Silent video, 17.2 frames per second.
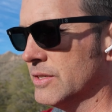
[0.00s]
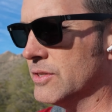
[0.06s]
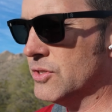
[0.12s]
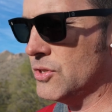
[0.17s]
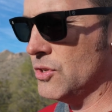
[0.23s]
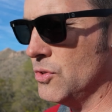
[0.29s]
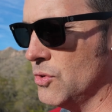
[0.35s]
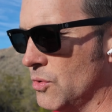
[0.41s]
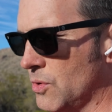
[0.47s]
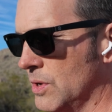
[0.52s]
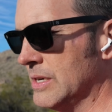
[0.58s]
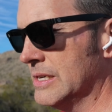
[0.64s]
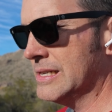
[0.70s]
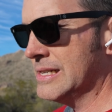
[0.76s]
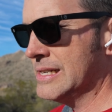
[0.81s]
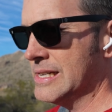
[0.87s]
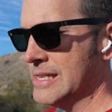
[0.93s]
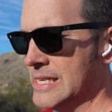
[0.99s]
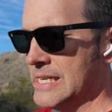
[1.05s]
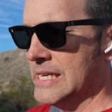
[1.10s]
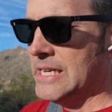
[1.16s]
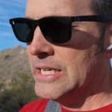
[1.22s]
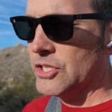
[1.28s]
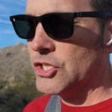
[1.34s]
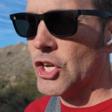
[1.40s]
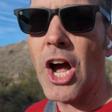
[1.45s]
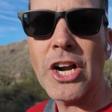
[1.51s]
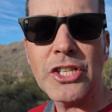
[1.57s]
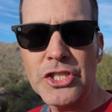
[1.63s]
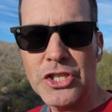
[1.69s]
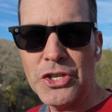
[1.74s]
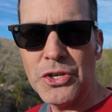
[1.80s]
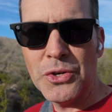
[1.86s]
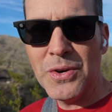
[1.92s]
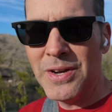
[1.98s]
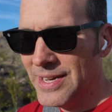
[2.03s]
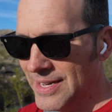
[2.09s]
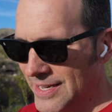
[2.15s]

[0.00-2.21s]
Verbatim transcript: to talk to you